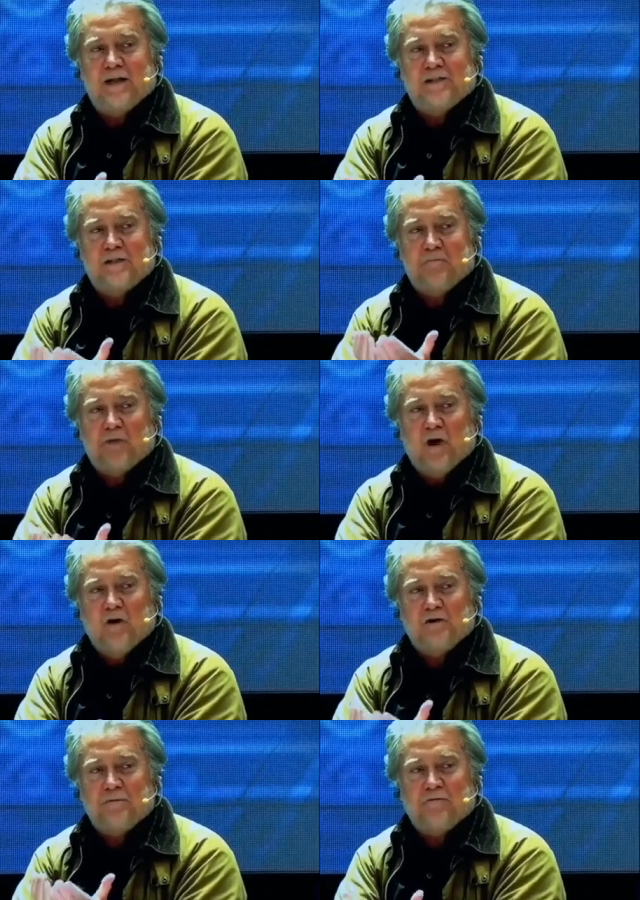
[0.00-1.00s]
it
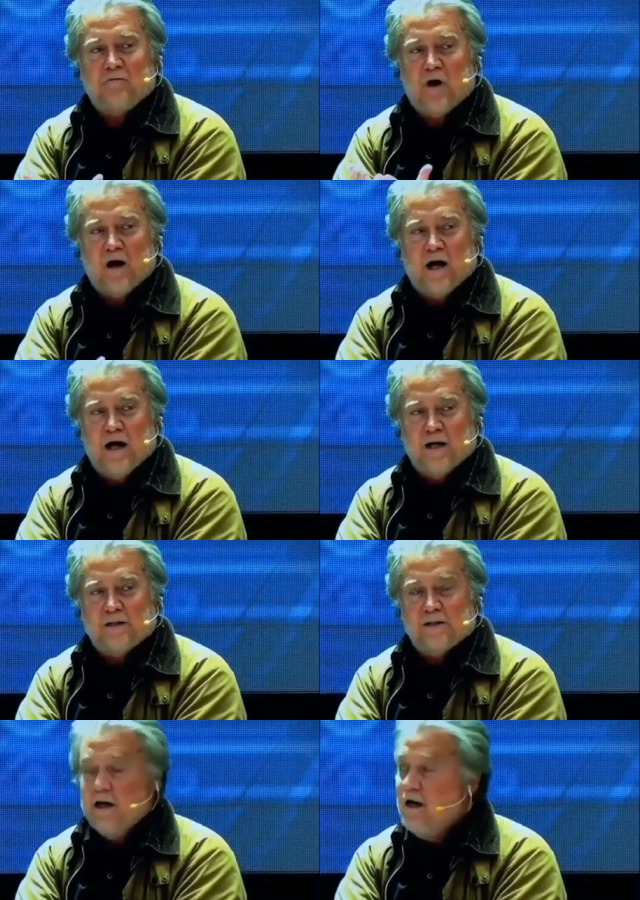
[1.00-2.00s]
implodes before our eyes.
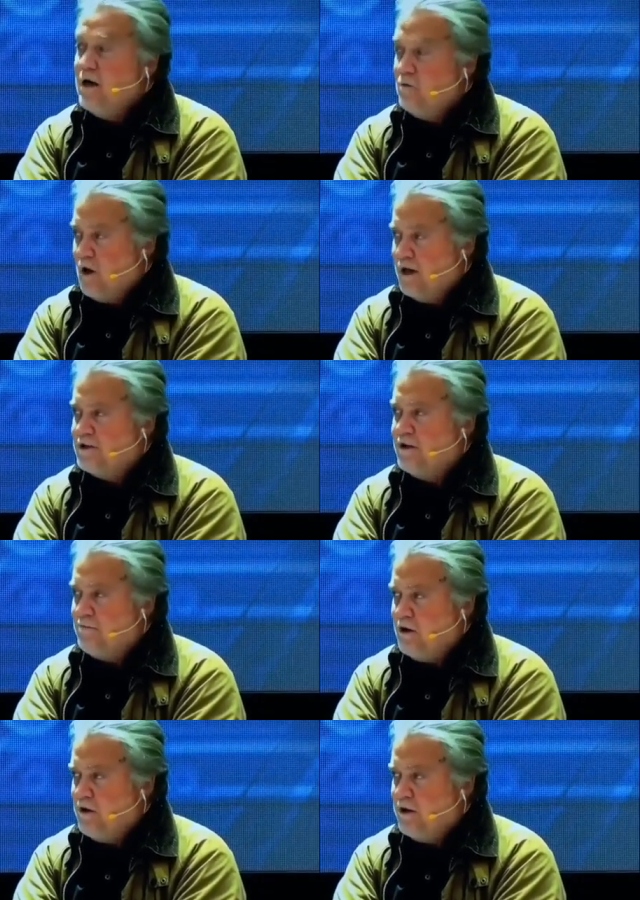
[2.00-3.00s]
And why is it
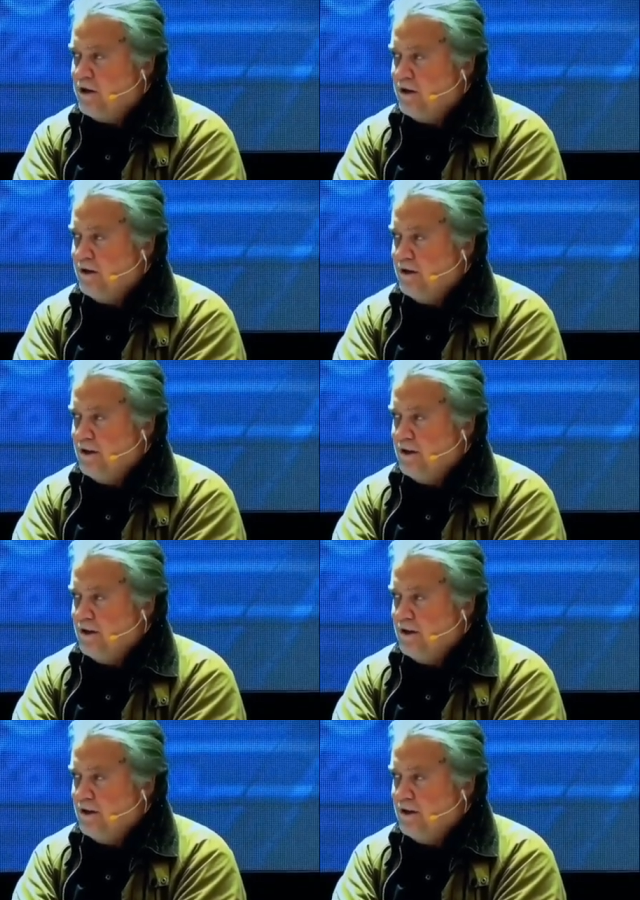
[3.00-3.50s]
imploding?